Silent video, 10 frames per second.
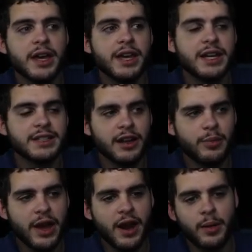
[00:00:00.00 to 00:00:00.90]
He's not a
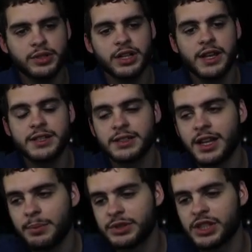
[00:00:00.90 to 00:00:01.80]
bad option. He's a
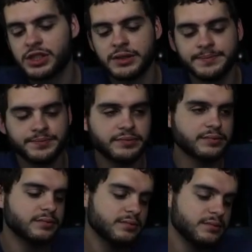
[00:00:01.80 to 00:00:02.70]
depth position
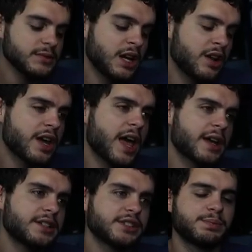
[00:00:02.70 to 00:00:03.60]
another guy that
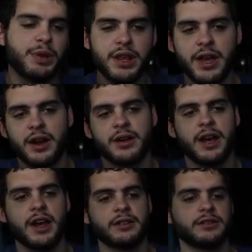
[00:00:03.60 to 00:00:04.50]
can just be there
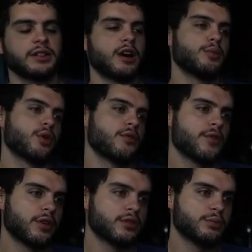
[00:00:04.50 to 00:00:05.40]
and help your
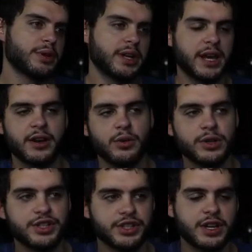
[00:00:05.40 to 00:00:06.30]
overall a little bit and
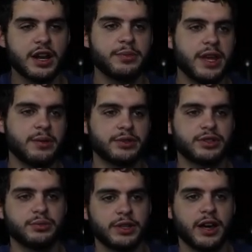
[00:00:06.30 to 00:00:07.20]
always just kind of be able
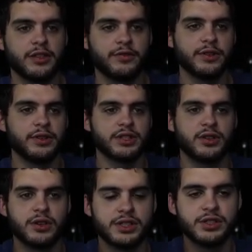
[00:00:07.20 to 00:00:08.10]
to be on the field as
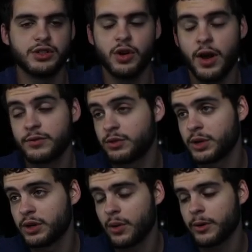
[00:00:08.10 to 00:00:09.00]
long as you don't have too many
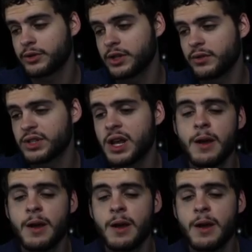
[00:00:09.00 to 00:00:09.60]
good wide receivers.